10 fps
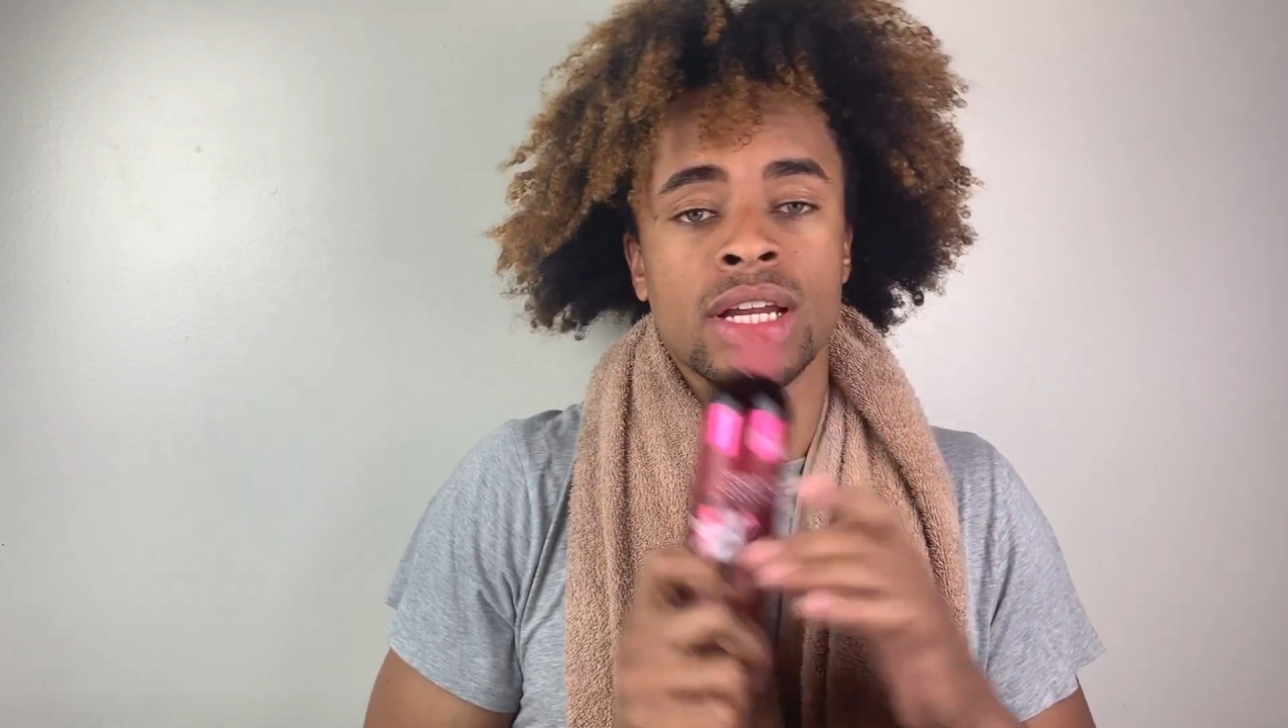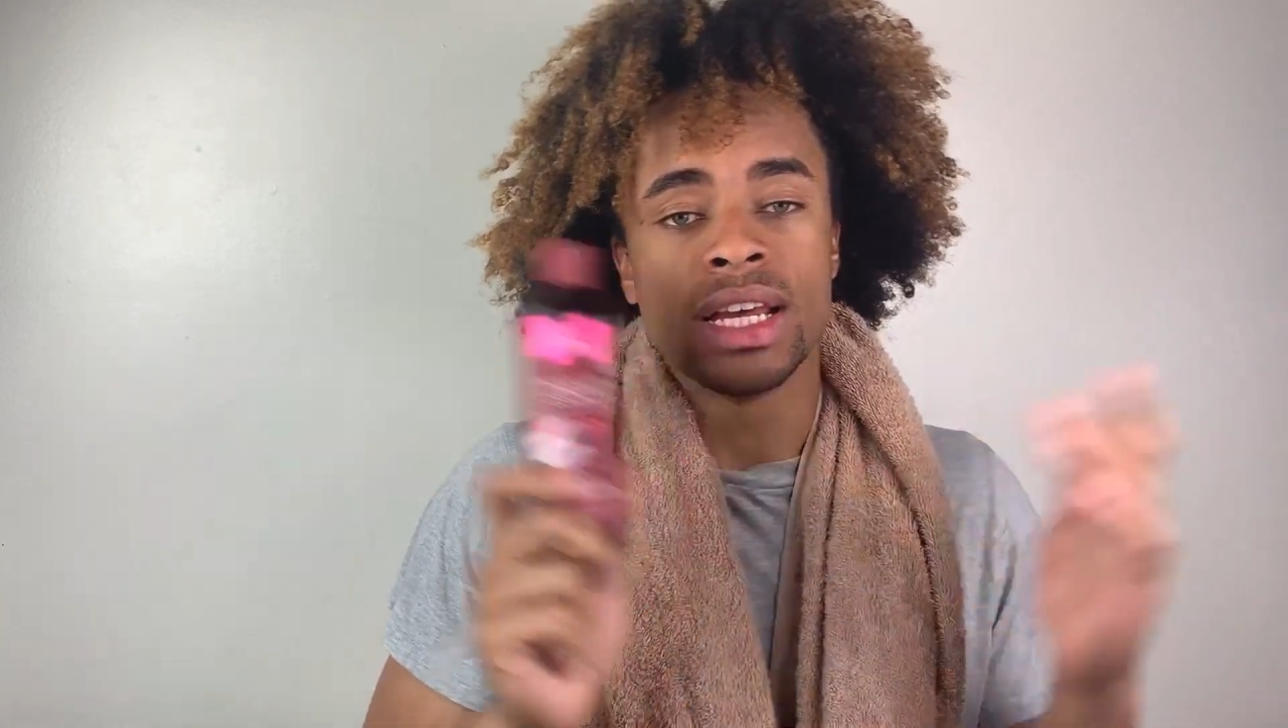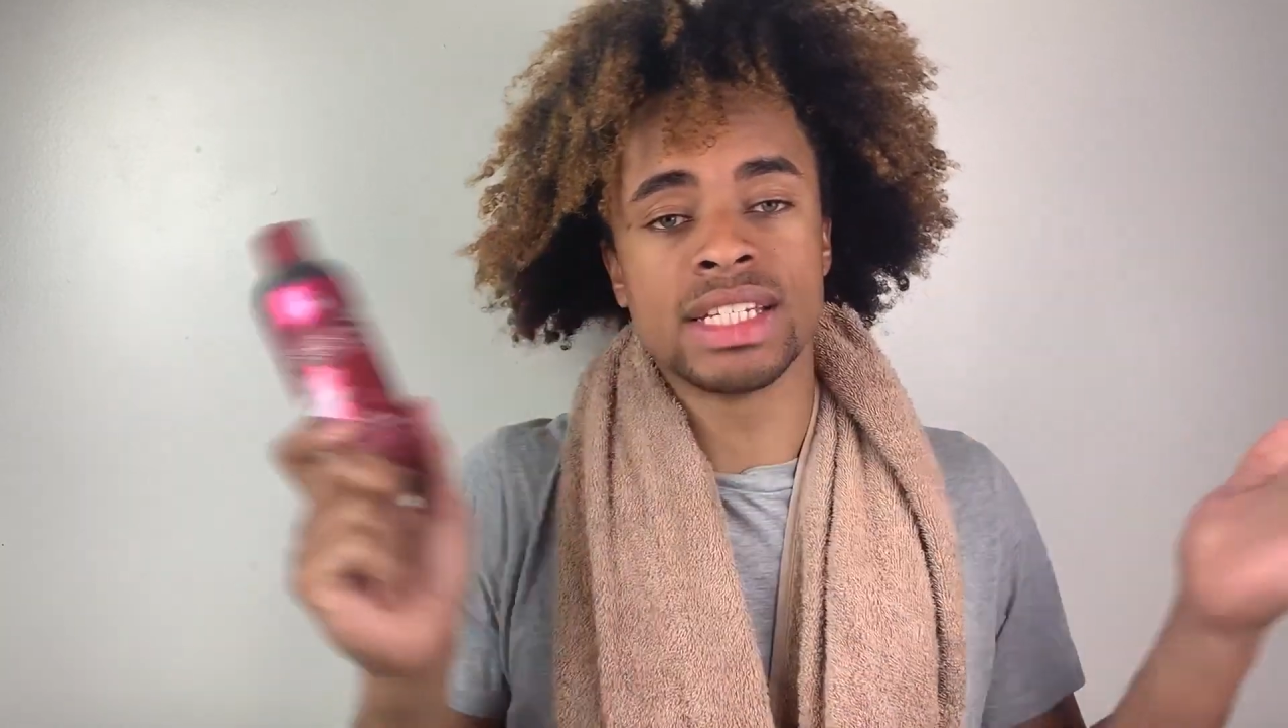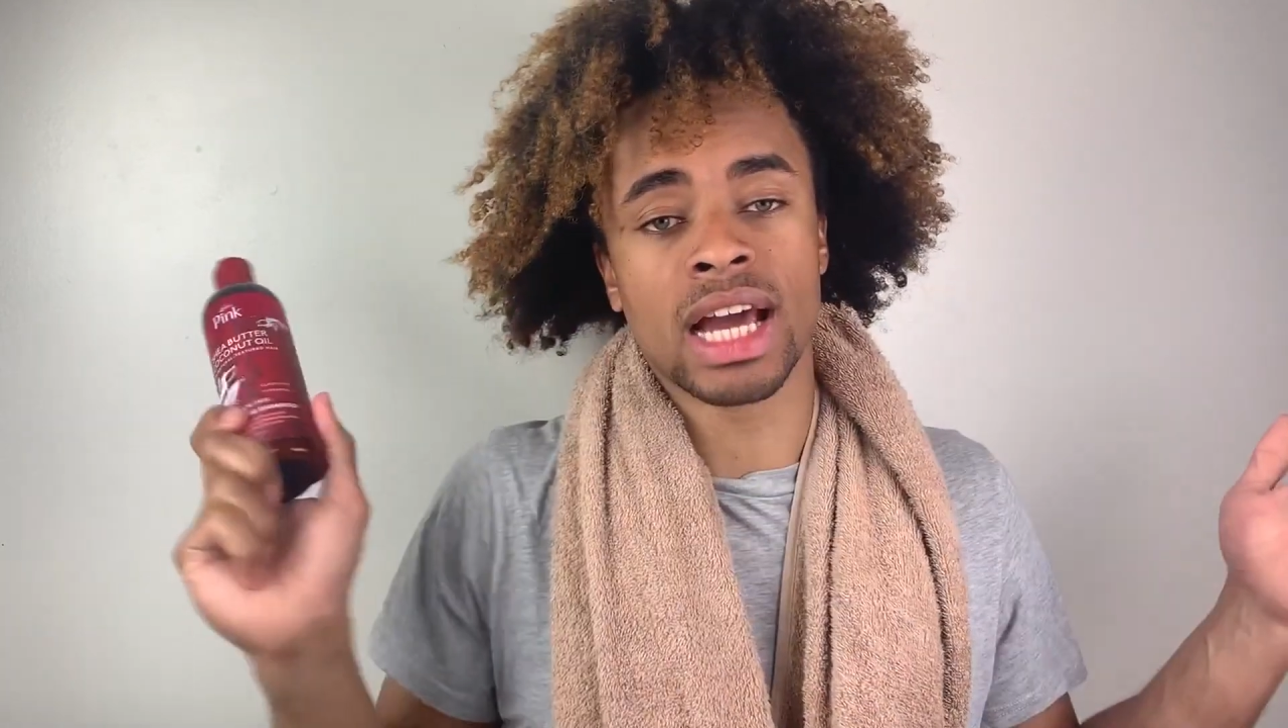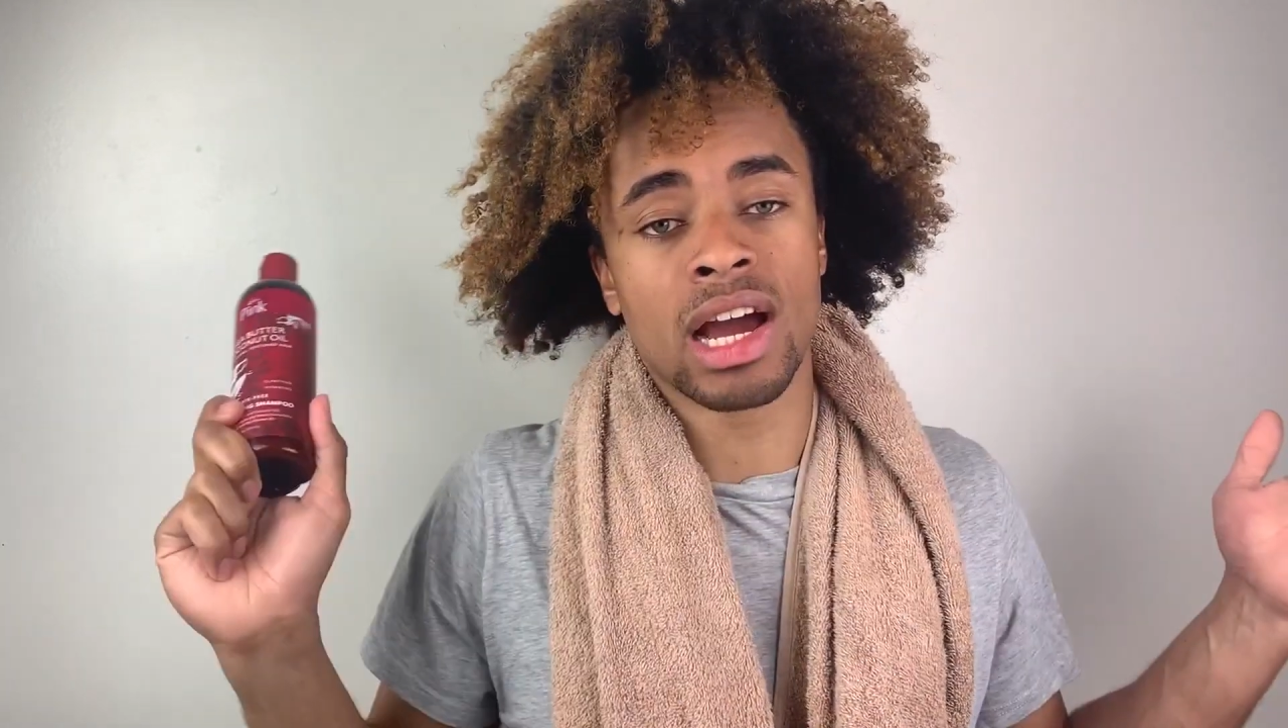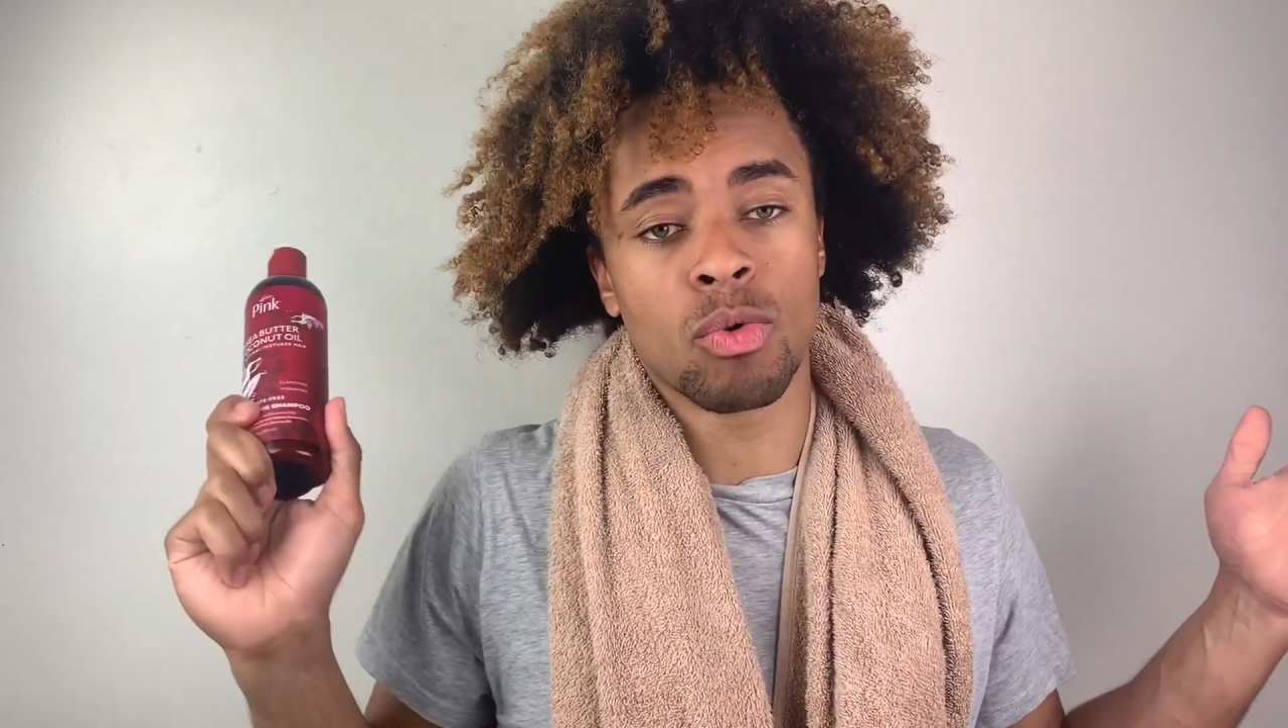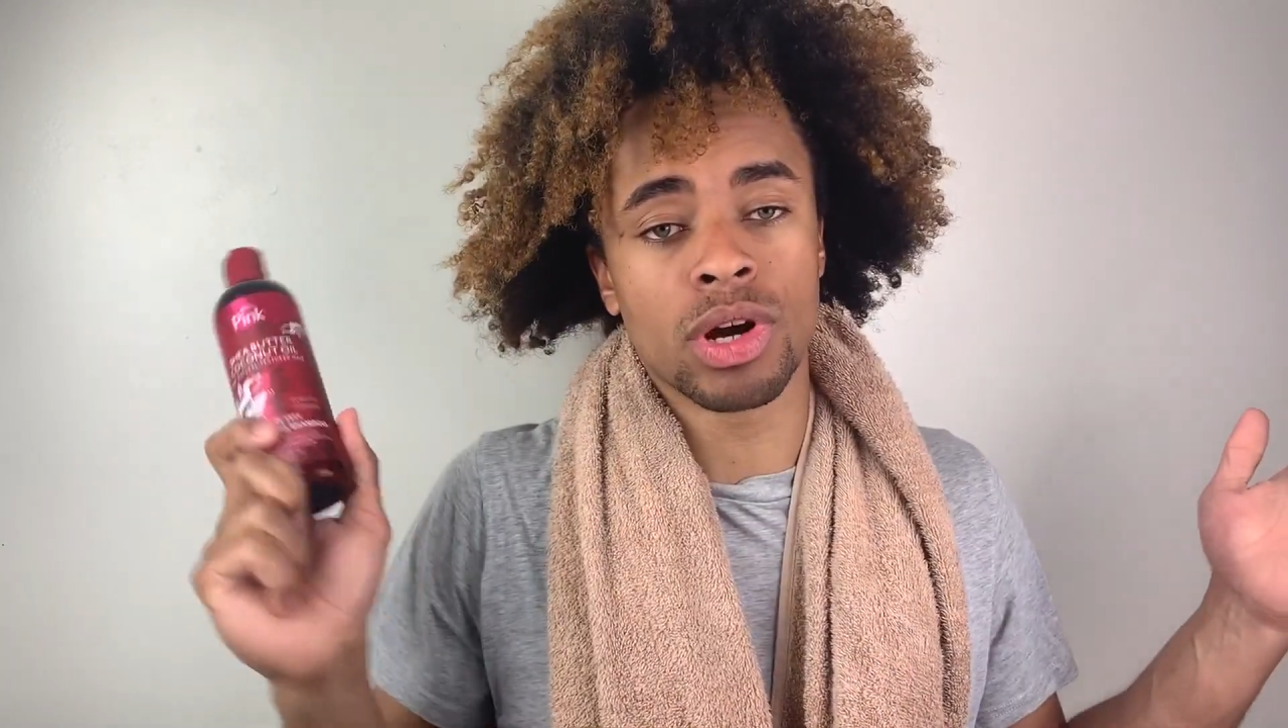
Let's see how it